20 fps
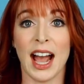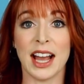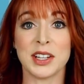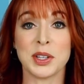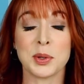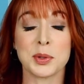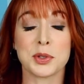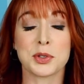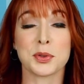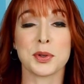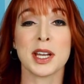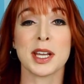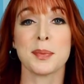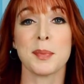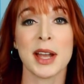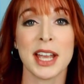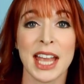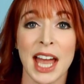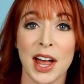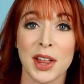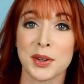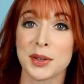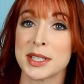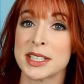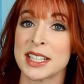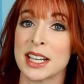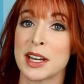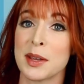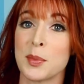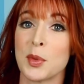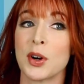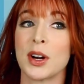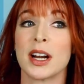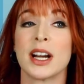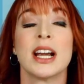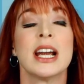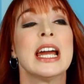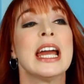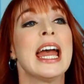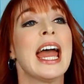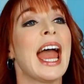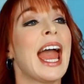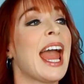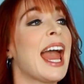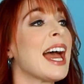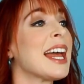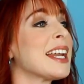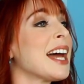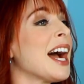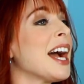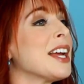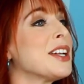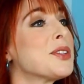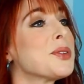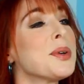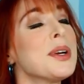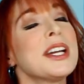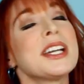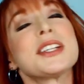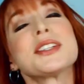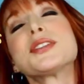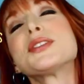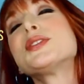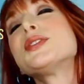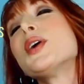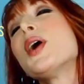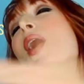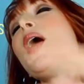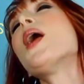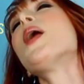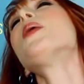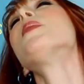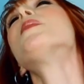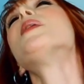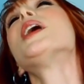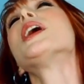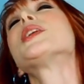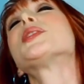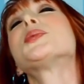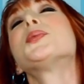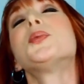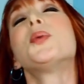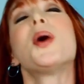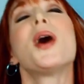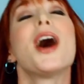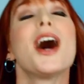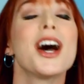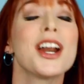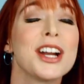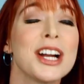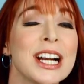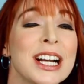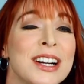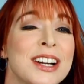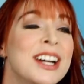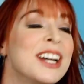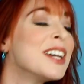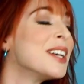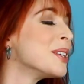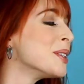I don't drink my calories anymore, and I drink so much water!